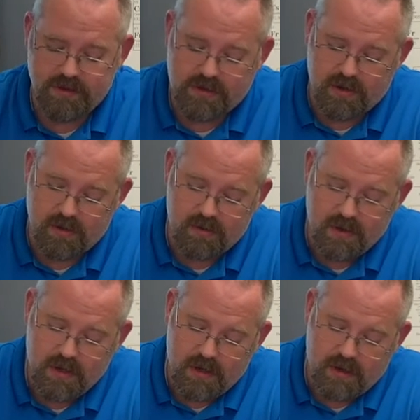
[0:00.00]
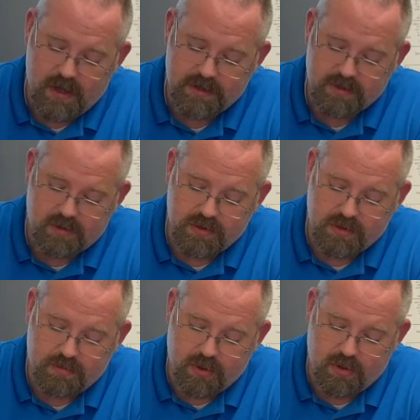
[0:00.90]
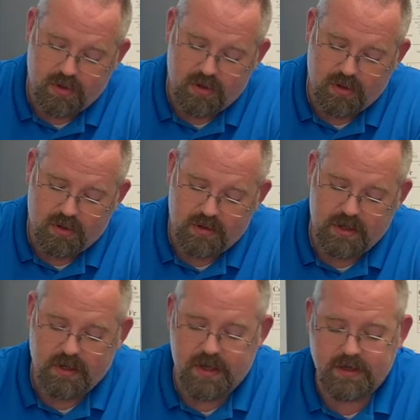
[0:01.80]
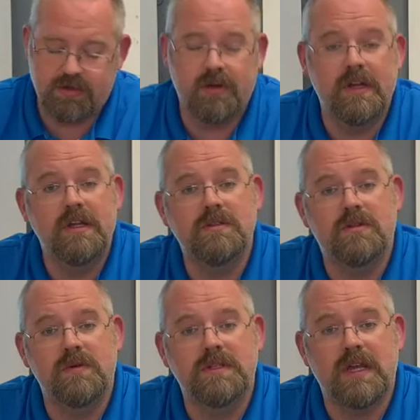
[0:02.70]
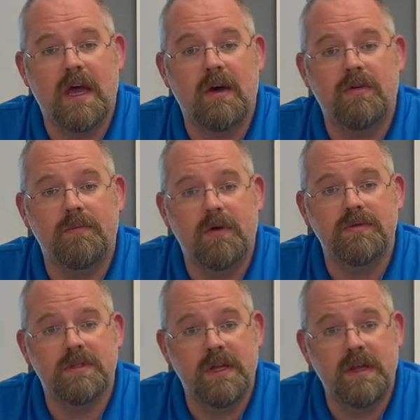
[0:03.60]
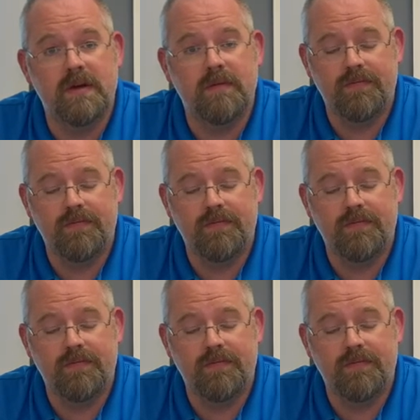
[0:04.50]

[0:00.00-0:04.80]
So, it's going to pull an electron into its outermost layer,